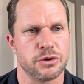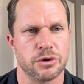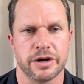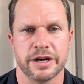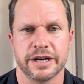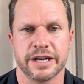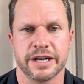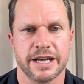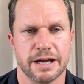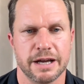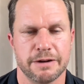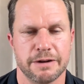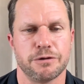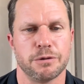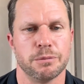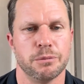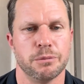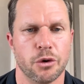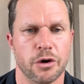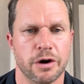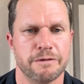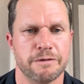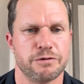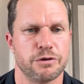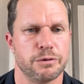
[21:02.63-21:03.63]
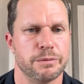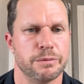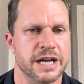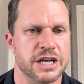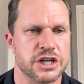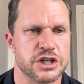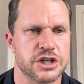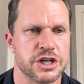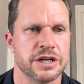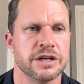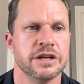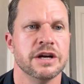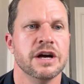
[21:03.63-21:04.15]
And again, for more
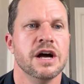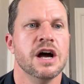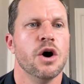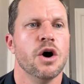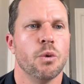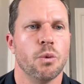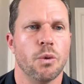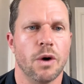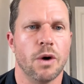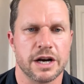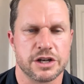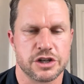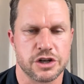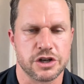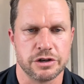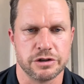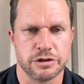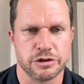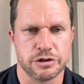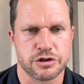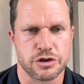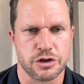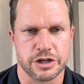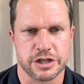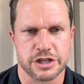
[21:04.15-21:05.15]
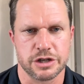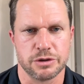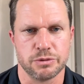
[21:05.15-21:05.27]
information, watch our Nutrition